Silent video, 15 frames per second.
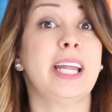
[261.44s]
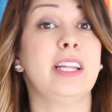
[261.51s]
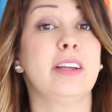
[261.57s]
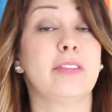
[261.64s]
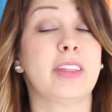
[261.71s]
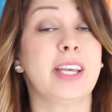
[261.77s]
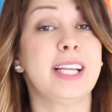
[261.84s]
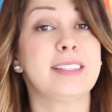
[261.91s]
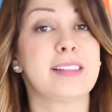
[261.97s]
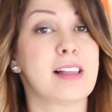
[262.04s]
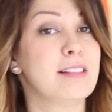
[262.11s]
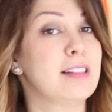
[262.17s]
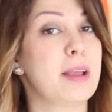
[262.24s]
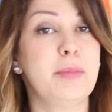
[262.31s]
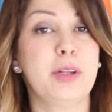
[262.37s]
any of these,
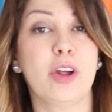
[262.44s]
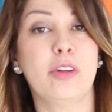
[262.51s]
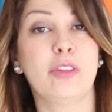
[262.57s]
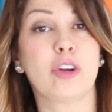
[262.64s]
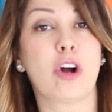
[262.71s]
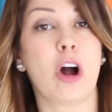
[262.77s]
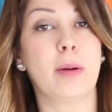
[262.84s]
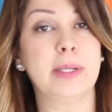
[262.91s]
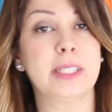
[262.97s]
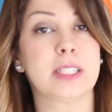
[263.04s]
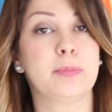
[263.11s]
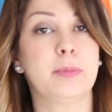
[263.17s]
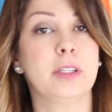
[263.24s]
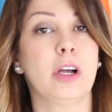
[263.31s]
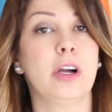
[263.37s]
let me know in the
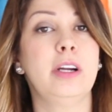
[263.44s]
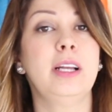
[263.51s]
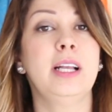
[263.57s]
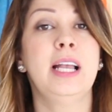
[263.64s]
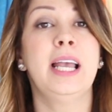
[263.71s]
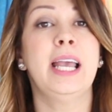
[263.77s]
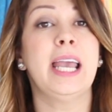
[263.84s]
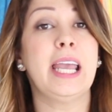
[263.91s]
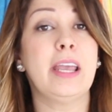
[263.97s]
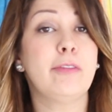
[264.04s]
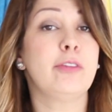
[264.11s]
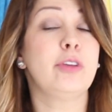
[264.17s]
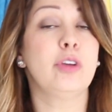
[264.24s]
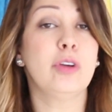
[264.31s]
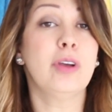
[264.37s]
comments below.
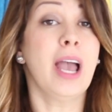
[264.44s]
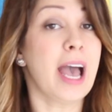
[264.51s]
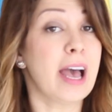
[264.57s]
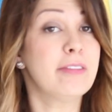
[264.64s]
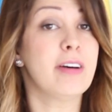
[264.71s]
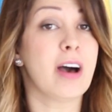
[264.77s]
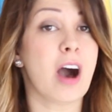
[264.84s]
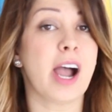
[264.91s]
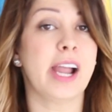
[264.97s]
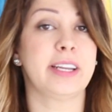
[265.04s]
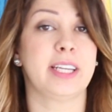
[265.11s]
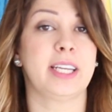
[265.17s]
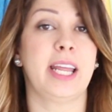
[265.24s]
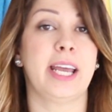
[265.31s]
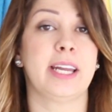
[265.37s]
If you have
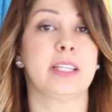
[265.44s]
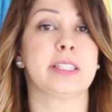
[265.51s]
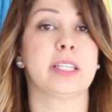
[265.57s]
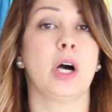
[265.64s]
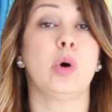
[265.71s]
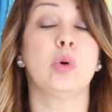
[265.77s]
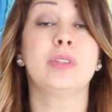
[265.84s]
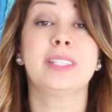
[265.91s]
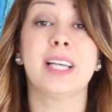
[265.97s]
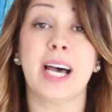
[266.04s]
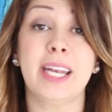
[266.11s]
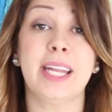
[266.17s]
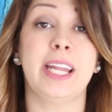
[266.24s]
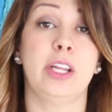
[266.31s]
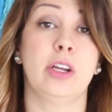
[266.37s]
hired an editor or
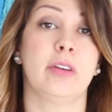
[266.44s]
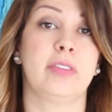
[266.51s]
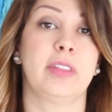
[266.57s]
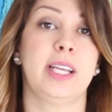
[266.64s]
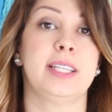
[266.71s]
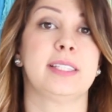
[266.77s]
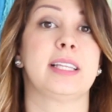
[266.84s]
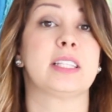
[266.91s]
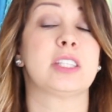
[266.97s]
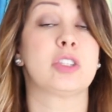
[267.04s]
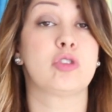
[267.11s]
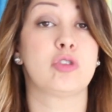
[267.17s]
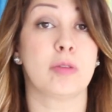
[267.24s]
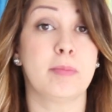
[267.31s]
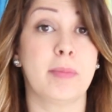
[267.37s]
done any of these
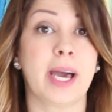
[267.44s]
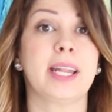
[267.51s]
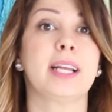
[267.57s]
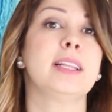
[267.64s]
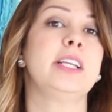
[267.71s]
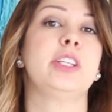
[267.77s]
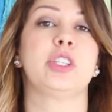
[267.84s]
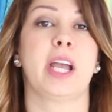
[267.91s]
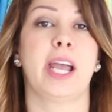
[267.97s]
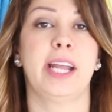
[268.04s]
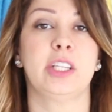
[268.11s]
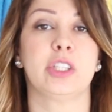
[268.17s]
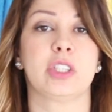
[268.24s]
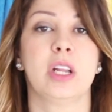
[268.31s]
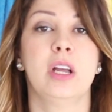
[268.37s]
that's dramatically
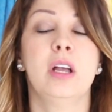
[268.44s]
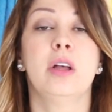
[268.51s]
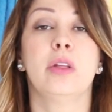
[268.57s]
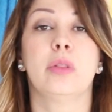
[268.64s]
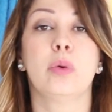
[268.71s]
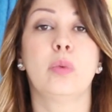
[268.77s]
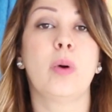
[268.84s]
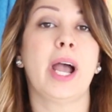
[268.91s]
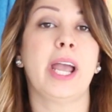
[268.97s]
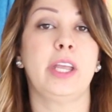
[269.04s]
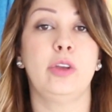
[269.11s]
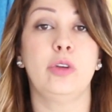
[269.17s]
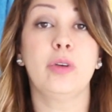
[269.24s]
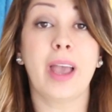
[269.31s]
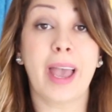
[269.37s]
changed the
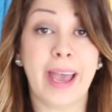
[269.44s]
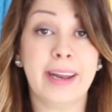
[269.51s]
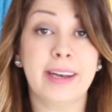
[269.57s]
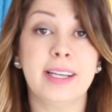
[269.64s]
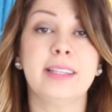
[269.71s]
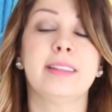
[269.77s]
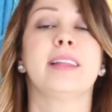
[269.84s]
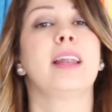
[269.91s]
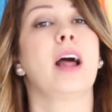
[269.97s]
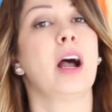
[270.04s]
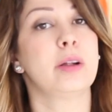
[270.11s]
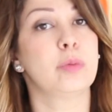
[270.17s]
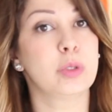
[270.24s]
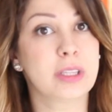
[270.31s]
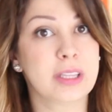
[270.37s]
way you edit, then
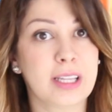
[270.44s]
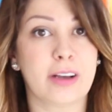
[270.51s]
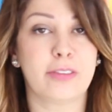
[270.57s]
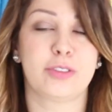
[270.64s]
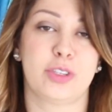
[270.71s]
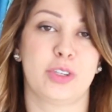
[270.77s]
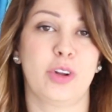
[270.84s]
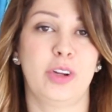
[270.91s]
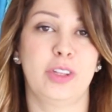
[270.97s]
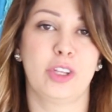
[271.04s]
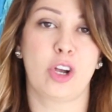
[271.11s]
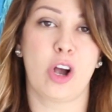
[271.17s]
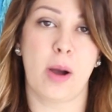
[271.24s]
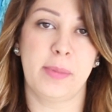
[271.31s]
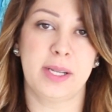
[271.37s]
I would love to know in
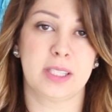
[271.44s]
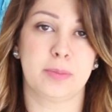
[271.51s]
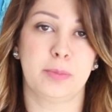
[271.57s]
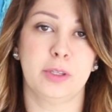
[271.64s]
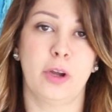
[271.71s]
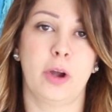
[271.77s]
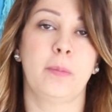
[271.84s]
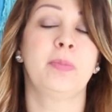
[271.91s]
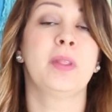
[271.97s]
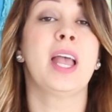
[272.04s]
the comments below.